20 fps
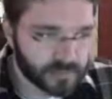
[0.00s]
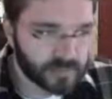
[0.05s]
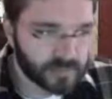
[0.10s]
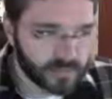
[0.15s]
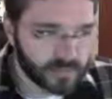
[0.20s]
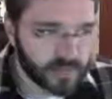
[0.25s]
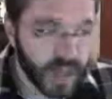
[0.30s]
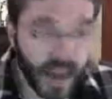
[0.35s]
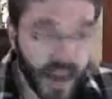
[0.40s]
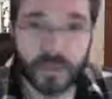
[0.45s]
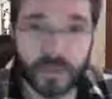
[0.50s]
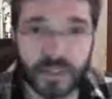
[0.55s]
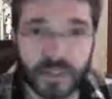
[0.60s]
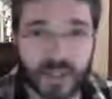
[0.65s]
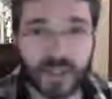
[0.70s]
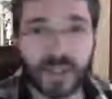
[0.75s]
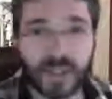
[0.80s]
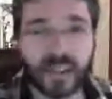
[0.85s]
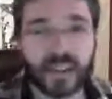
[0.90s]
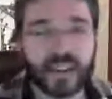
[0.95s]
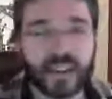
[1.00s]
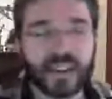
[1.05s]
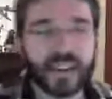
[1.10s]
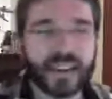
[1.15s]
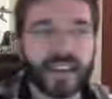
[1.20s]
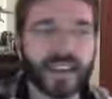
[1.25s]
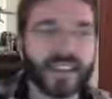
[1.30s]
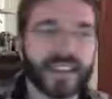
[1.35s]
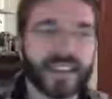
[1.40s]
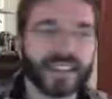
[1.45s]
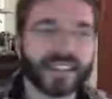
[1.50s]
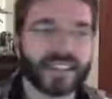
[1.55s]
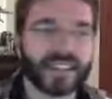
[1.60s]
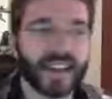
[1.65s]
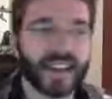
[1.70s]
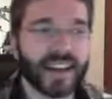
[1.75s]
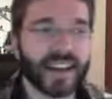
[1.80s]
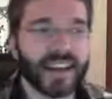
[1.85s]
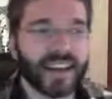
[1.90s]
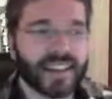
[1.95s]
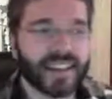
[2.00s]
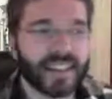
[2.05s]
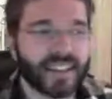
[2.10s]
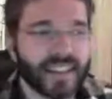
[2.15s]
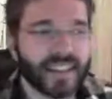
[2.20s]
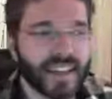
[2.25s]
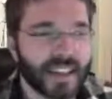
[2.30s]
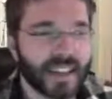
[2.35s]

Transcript: Yeah, absolutely. It's uh,